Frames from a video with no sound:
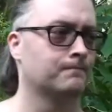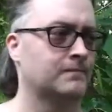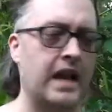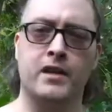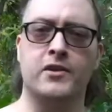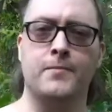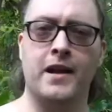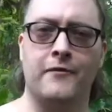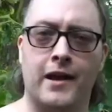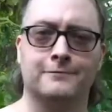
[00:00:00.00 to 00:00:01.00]
I can
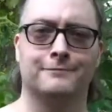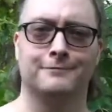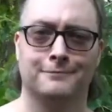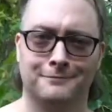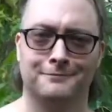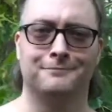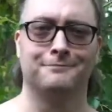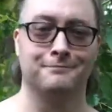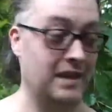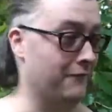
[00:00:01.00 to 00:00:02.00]
respect that.
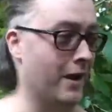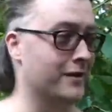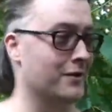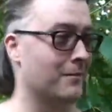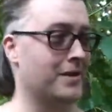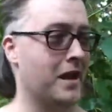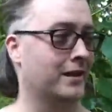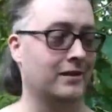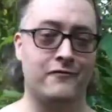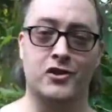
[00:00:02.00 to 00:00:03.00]
If I had somebody I could
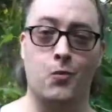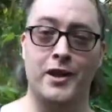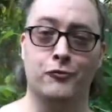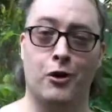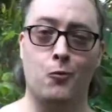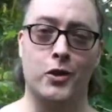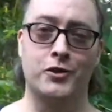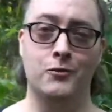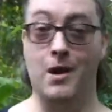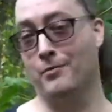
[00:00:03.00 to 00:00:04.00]
leave the sweaty grunt work
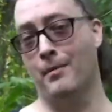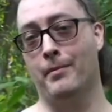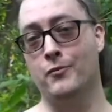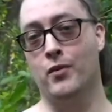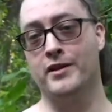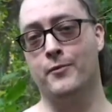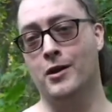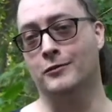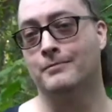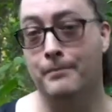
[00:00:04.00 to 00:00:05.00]
to, I probably would as
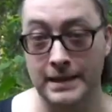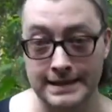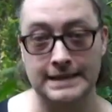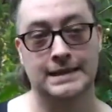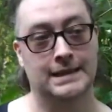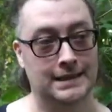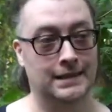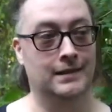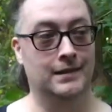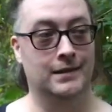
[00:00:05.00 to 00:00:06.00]
well, but
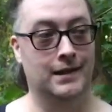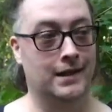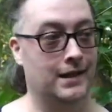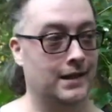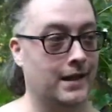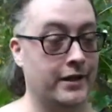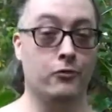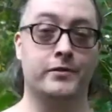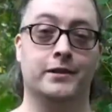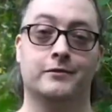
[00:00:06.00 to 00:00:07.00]
I
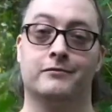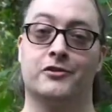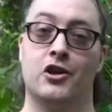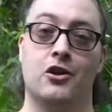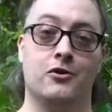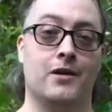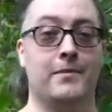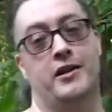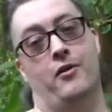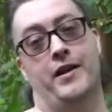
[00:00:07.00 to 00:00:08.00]
don't. So I'm
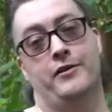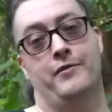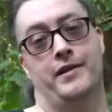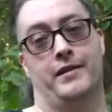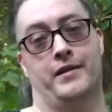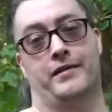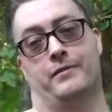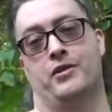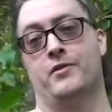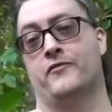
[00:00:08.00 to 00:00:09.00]
gonna go ahead and do it because I'm
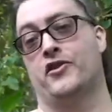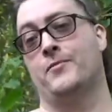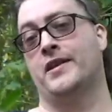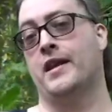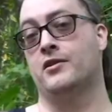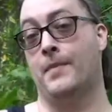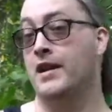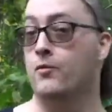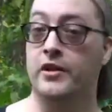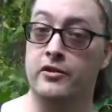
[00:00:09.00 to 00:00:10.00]
too much of a cheapskate to pay
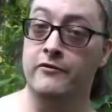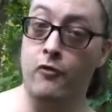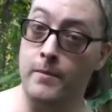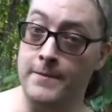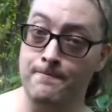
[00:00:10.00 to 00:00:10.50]
anyone to do it for me.